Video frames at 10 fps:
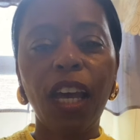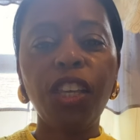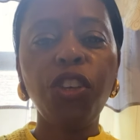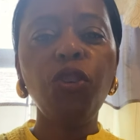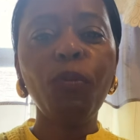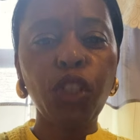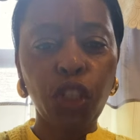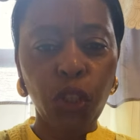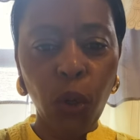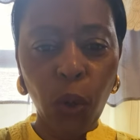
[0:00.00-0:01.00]
you
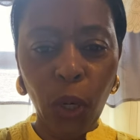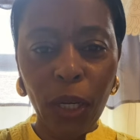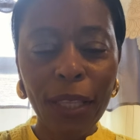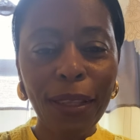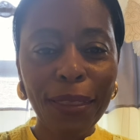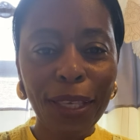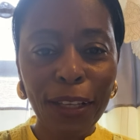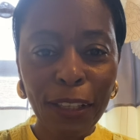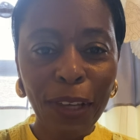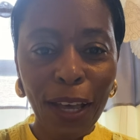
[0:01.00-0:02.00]
mature in the
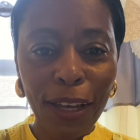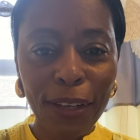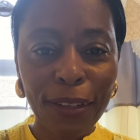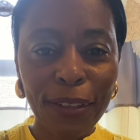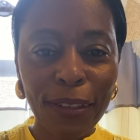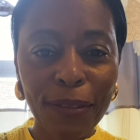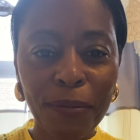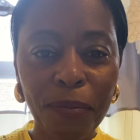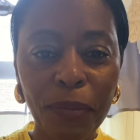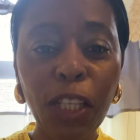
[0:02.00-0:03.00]
things of God,
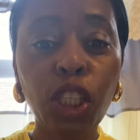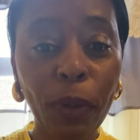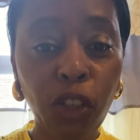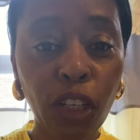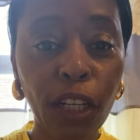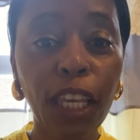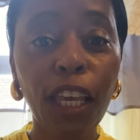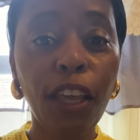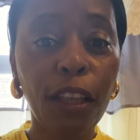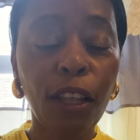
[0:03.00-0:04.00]
especially
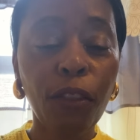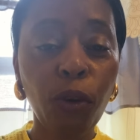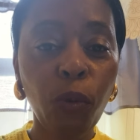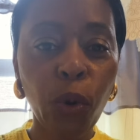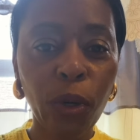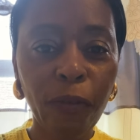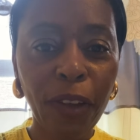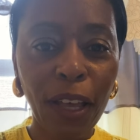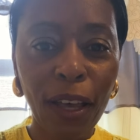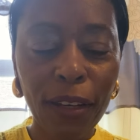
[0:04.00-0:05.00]
in the Word of
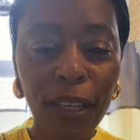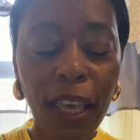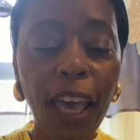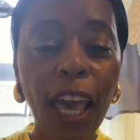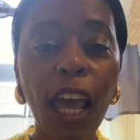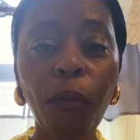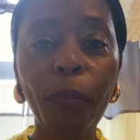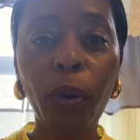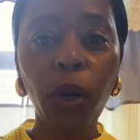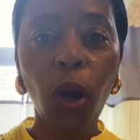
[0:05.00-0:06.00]
God. And we
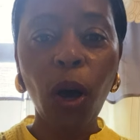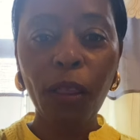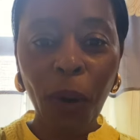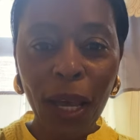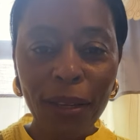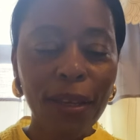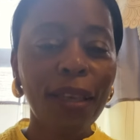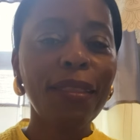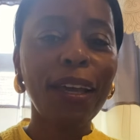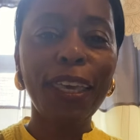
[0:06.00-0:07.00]
put on what?
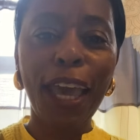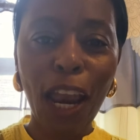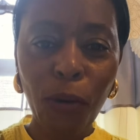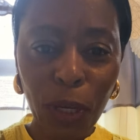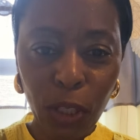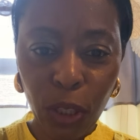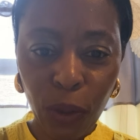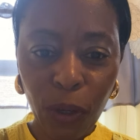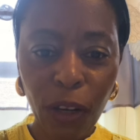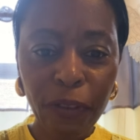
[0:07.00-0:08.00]
The
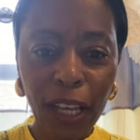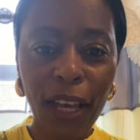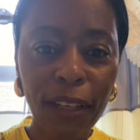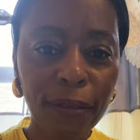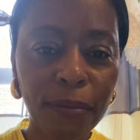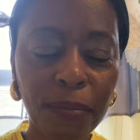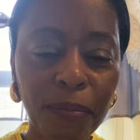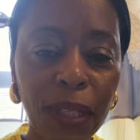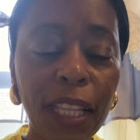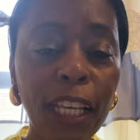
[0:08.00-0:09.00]
character of God.
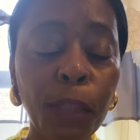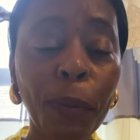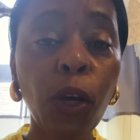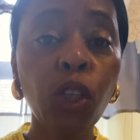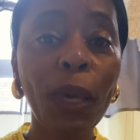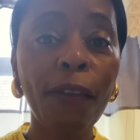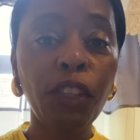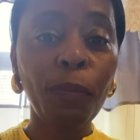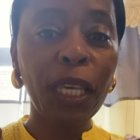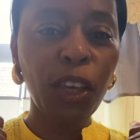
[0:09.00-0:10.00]
That's because we have
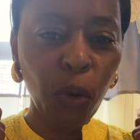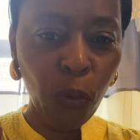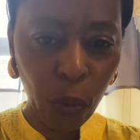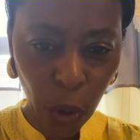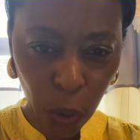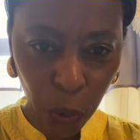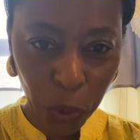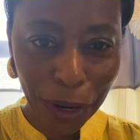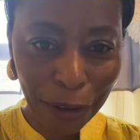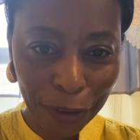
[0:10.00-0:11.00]
to be in the
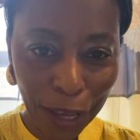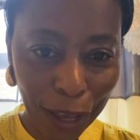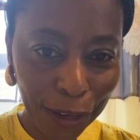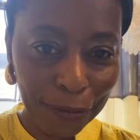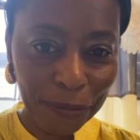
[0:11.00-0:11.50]
Word of God.